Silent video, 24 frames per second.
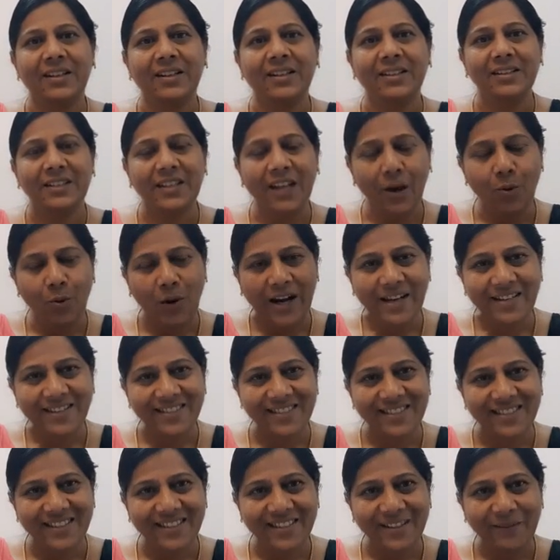Dear
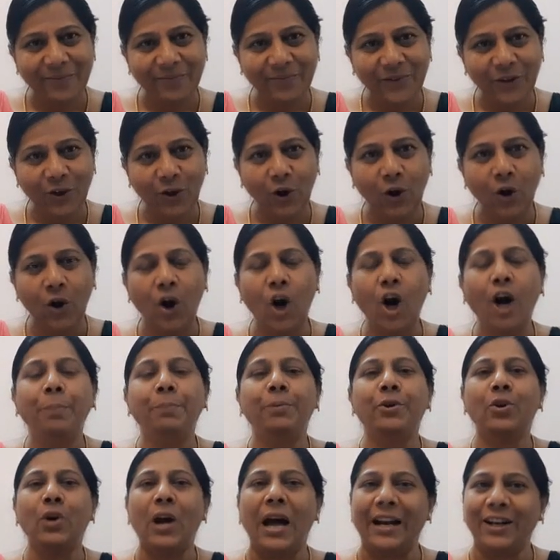ones, hope
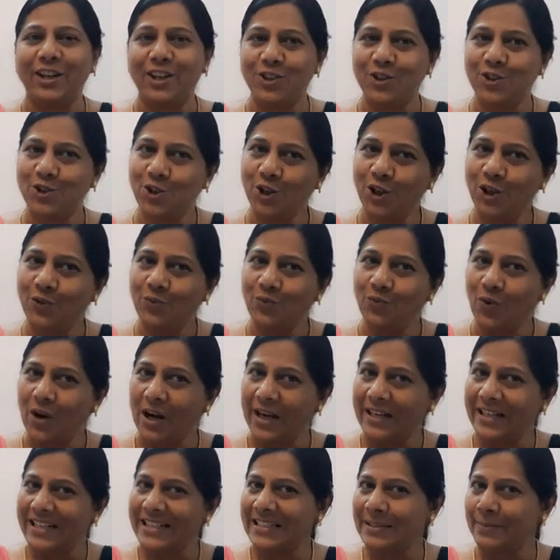you understood
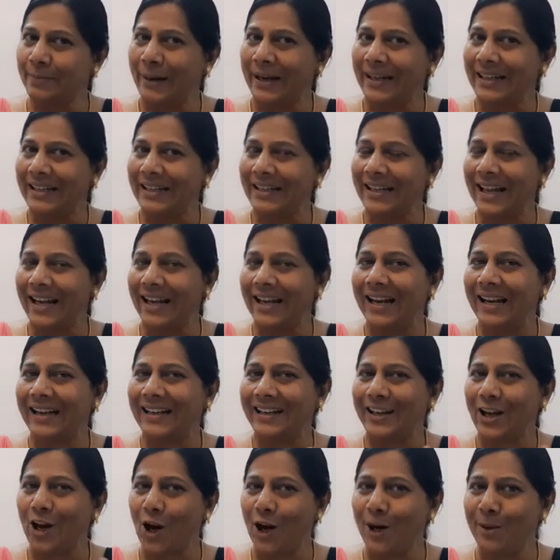what is metal,
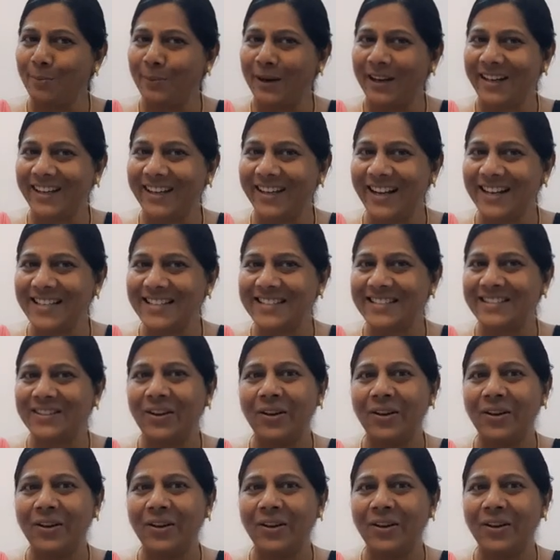non-metals,